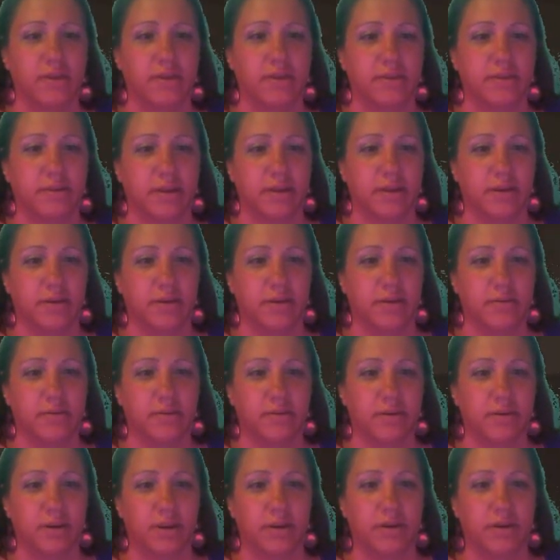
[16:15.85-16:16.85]
So,
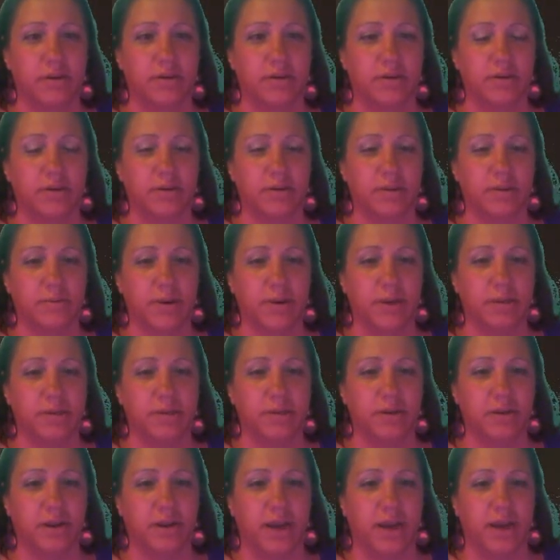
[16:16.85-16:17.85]
you know, don't just waste
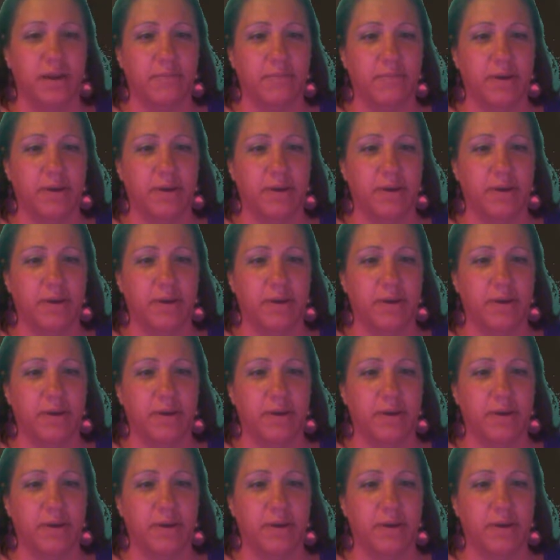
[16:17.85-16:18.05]
your night